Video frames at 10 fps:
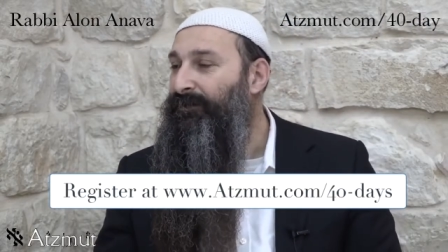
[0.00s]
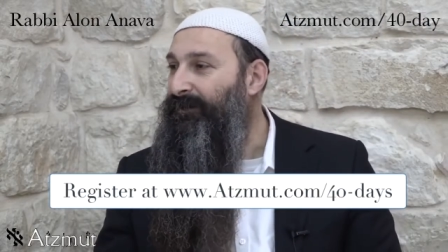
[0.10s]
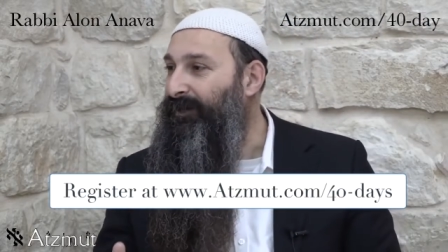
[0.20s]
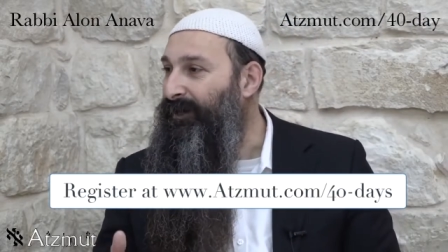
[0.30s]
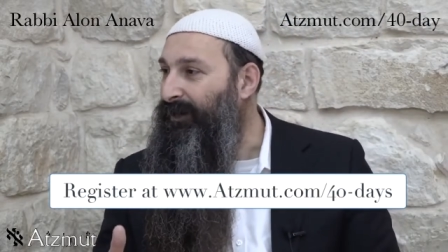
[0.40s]

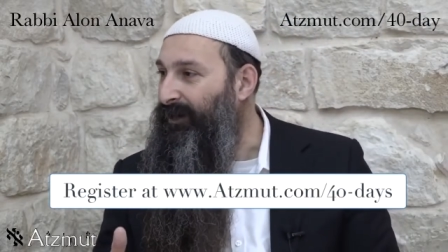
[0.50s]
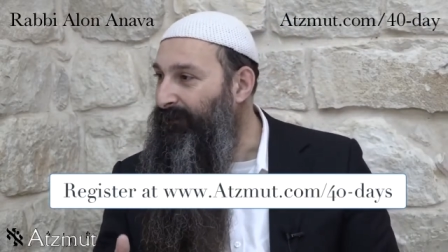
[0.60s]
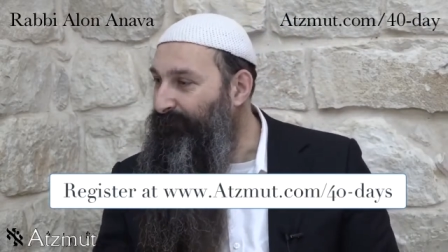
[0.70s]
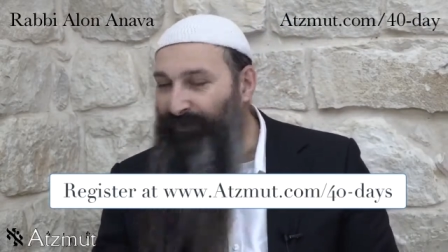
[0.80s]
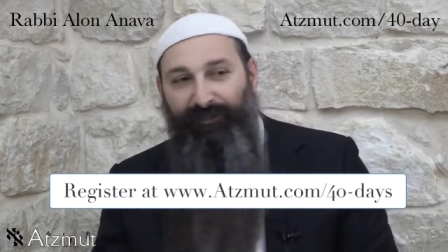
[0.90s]
uh,
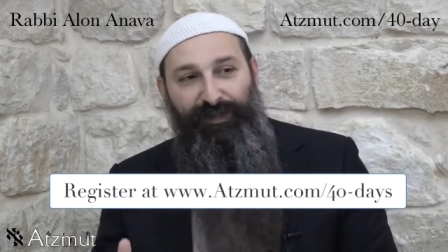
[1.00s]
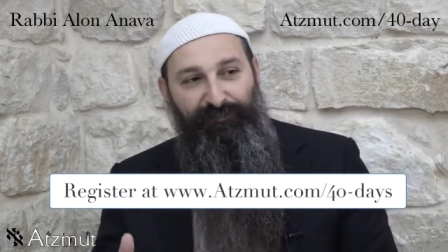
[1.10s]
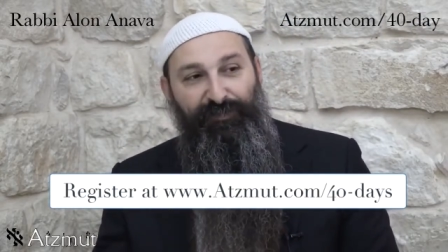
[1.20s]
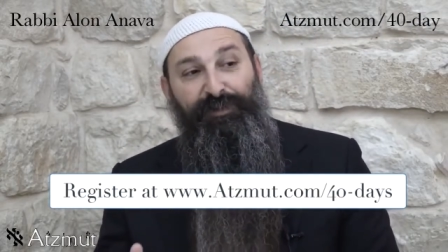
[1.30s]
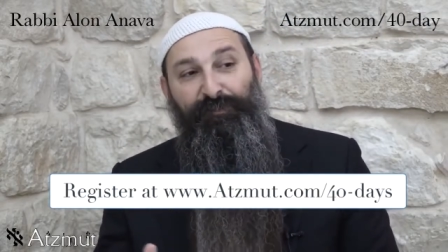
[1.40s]
very,
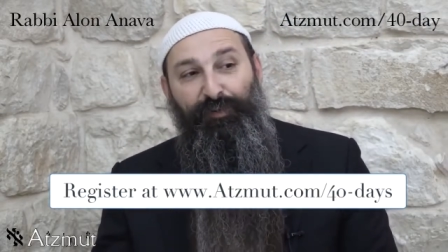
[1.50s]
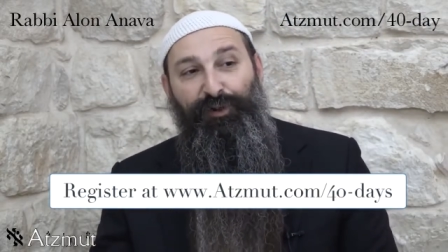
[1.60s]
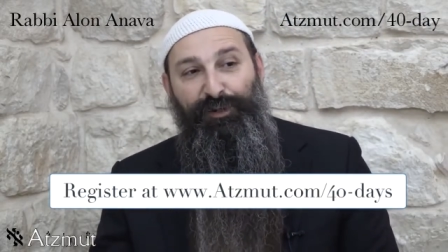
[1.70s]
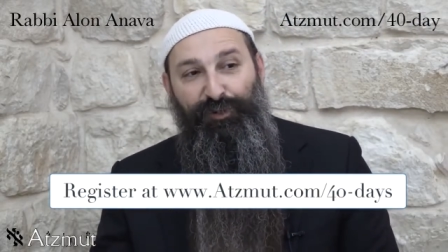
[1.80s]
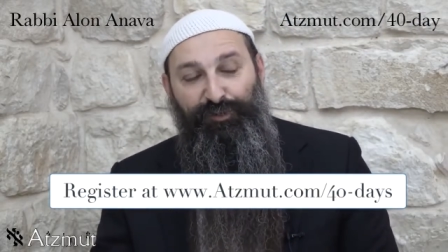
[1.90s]
very
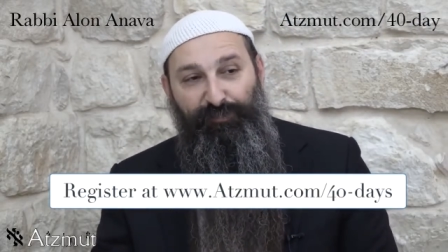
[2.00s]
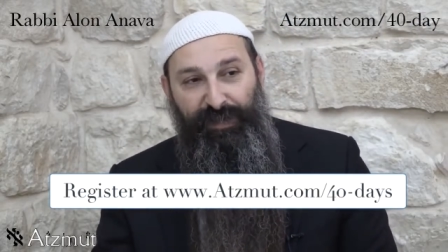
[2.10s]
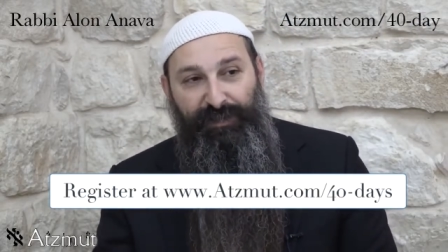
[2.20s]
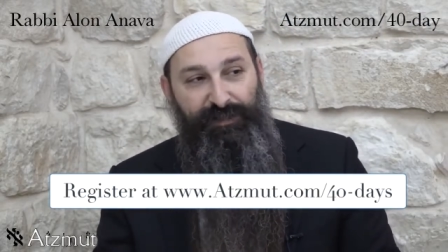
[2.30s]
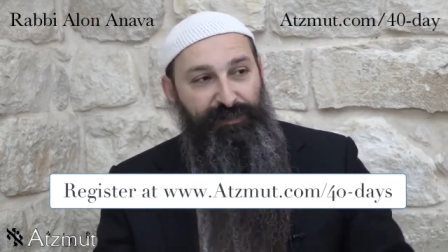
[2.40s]
important not to
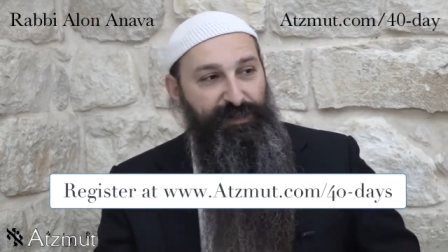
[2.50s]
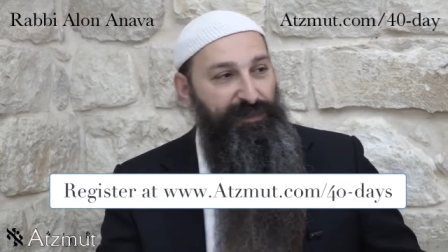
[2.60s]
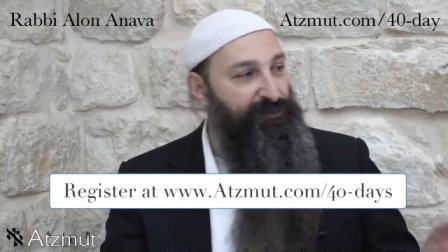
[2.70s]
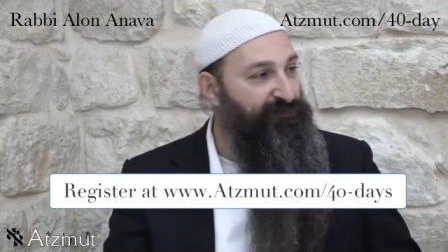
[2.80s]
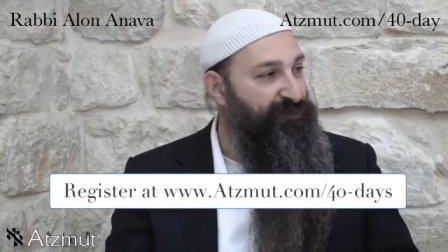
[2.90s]
miss. These
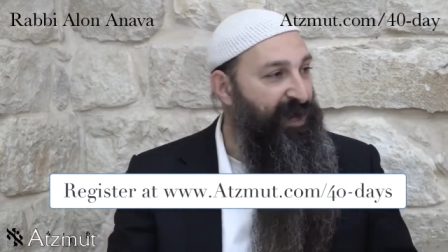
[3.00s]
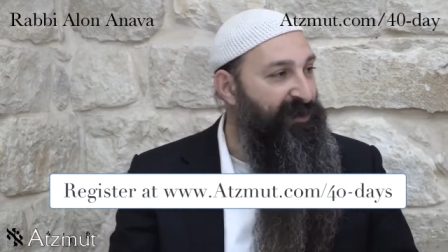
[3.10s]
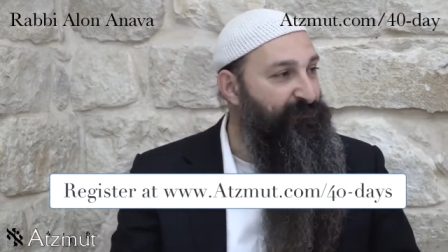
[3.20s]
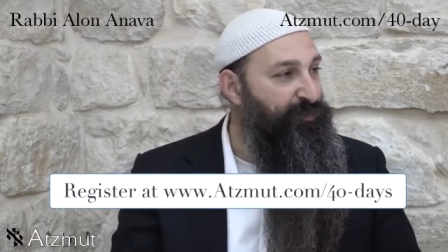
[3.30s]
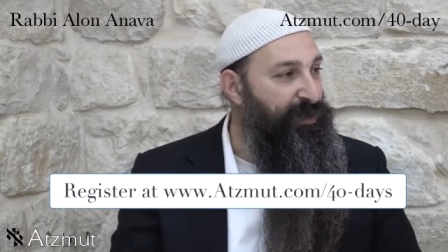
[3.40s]
are the
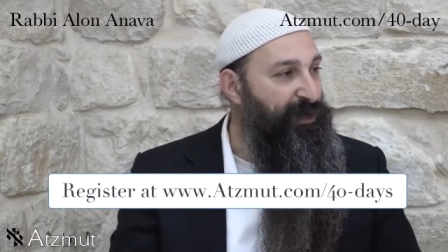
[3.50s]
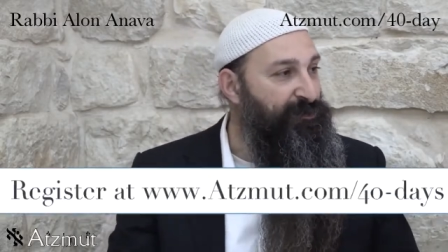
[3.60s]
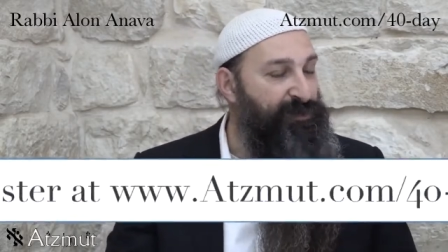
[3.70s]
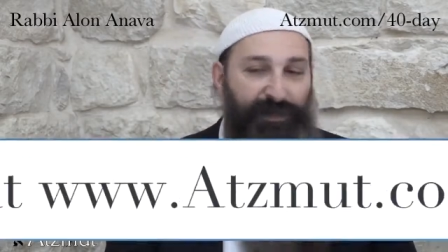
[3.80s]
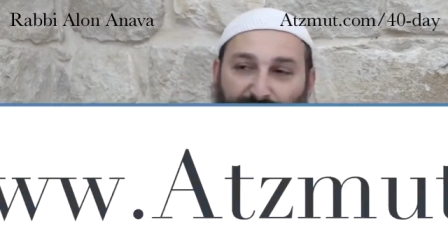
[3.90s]
five prayers